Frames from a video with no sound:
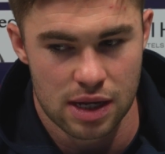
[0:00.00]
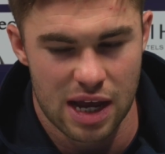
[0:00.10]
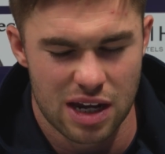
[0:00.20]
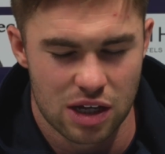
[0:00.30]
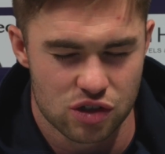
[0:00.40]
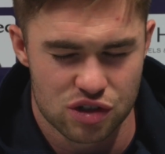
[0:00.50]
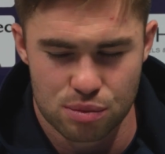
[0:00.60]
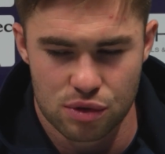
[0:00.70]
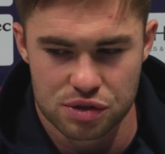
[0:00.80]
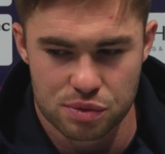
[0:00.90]
And not just a
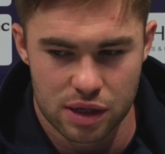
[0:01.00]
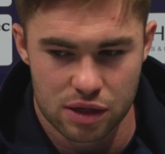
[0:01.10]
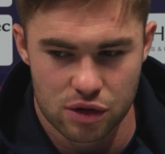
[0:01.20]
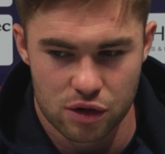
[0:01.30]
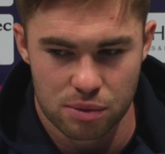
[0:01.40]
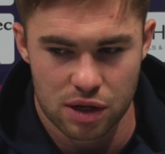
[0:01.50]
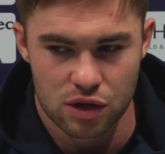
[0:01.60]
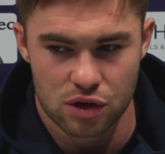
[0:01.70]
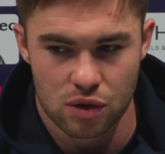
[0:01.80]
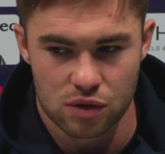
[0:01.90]
must win, you know what I mean?
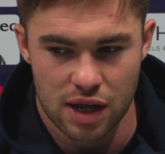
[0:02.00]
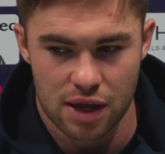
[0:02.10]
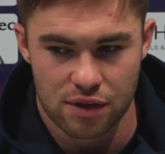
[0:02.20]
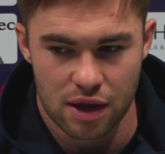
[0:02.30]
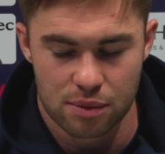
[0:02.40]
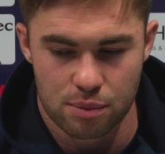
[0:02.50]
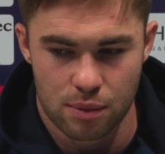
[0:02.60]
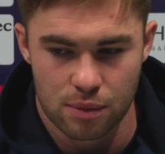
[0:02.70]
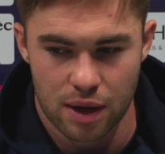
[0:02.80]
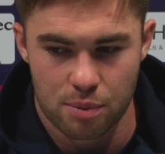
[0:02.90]
You don't add
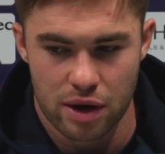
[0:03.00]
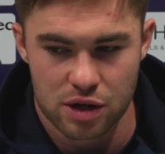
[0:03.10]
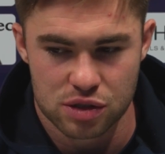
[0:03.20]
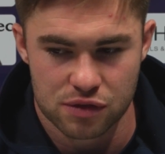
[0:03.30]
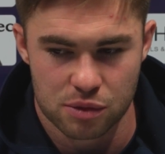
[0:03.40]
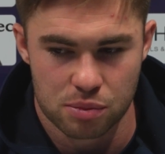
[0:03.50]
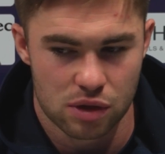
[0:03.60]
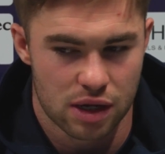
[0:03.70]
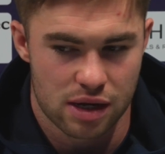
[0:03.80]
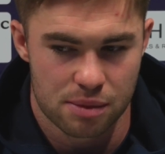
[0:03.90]
that pressure of it,
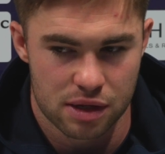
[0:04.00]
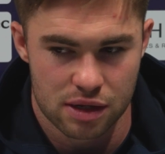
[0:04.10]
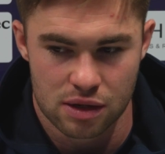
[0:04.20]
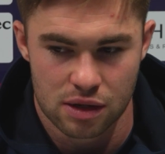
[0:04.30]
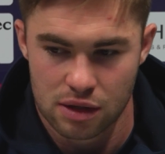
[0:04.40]
but like, I mean,